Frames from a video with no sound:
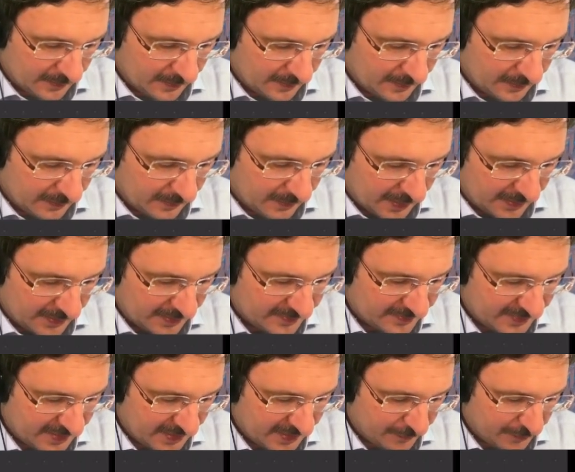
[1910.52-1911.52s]
Now let's
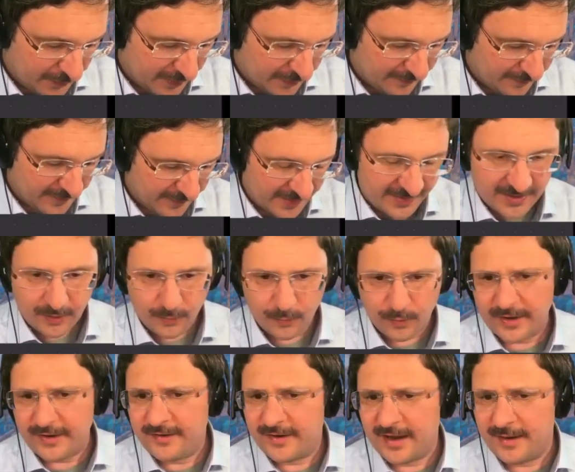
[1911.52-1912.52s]
see if we can find out
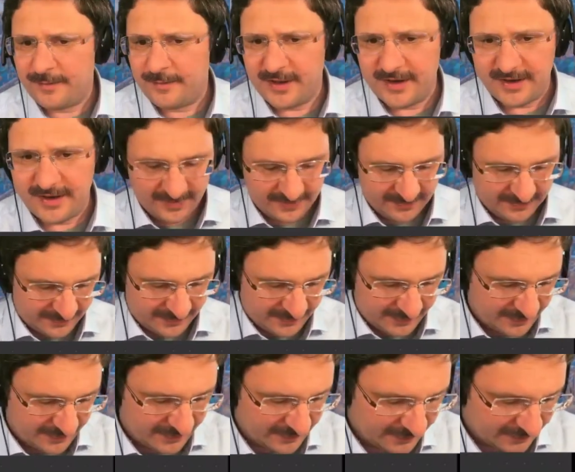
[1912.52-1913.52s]
what type it is.
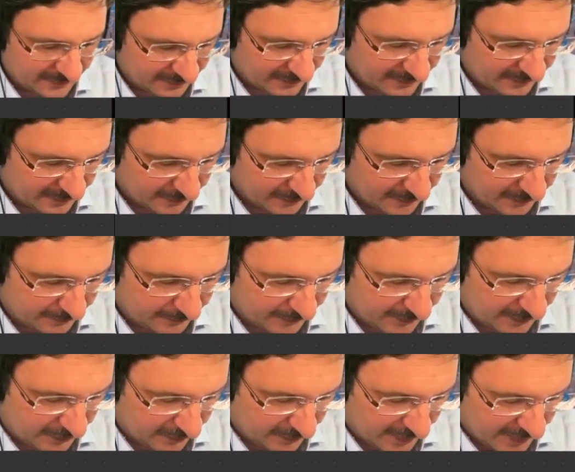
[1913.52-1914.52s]
So if we
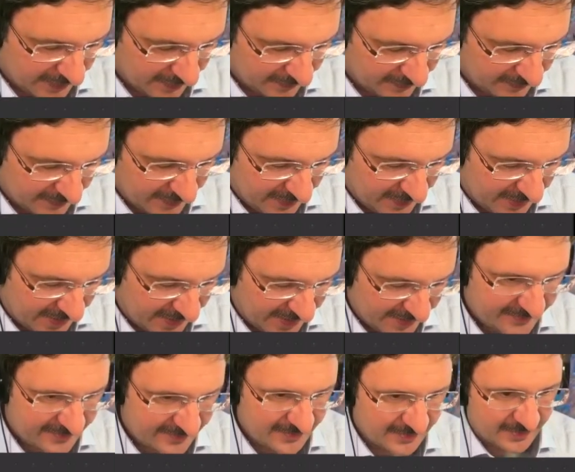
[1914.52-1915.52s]
look at the
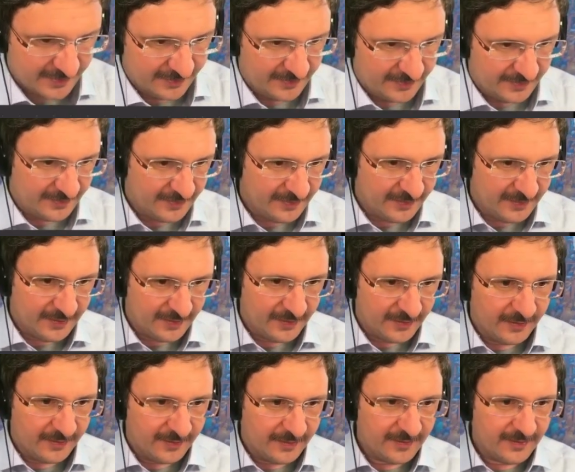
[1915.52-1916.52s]
Hessian
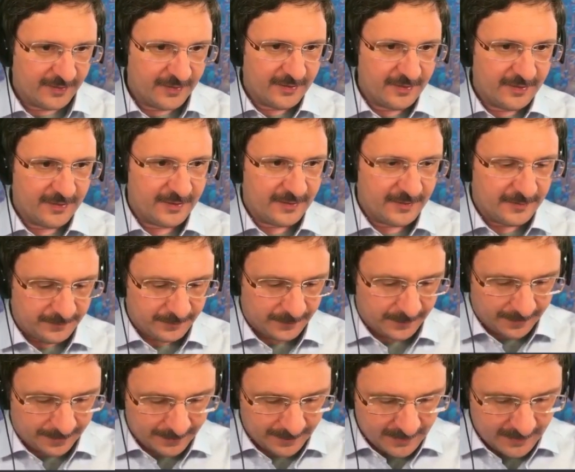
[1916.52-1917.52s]
here,
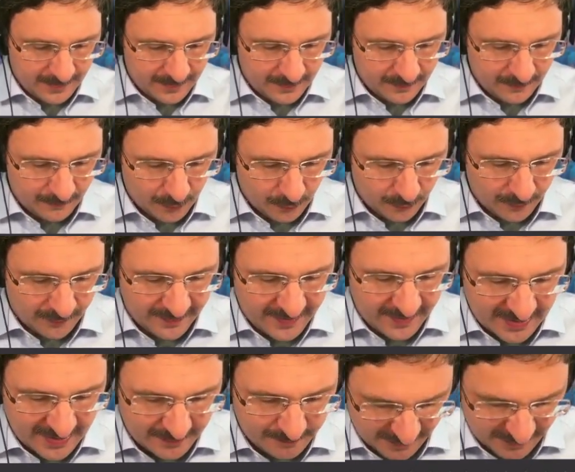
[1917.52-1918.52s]
what will
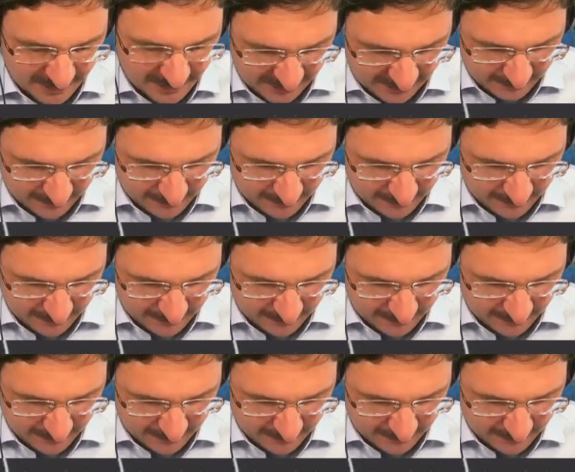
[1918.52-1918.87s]
that be?